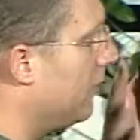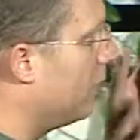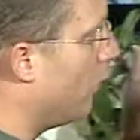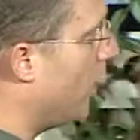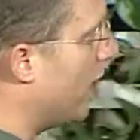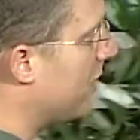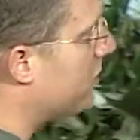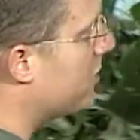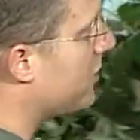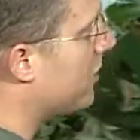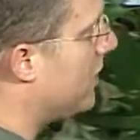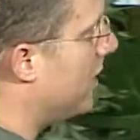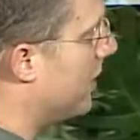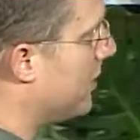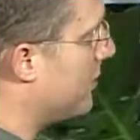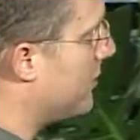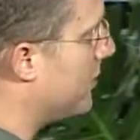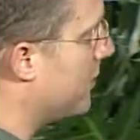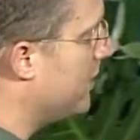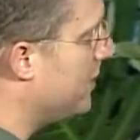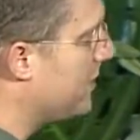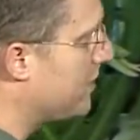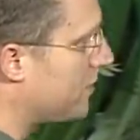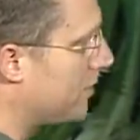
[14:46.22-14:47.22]
Western
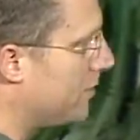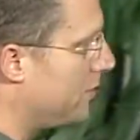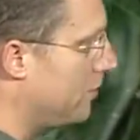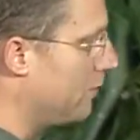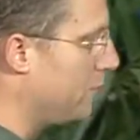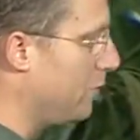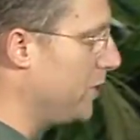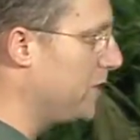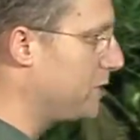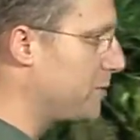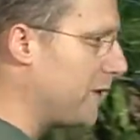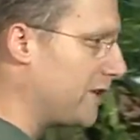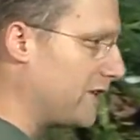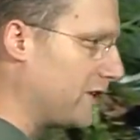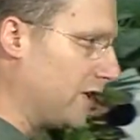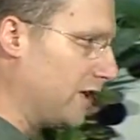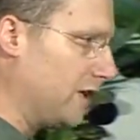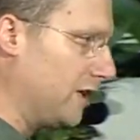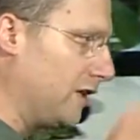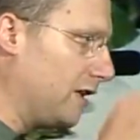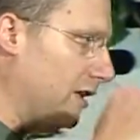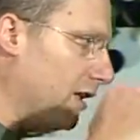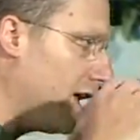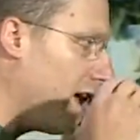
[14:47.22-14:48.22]
countries, we spend a
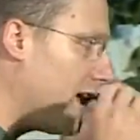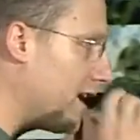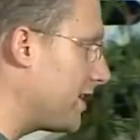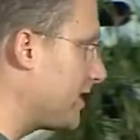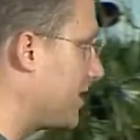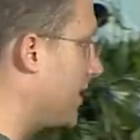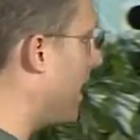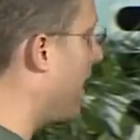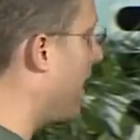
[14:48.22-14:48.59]
lot of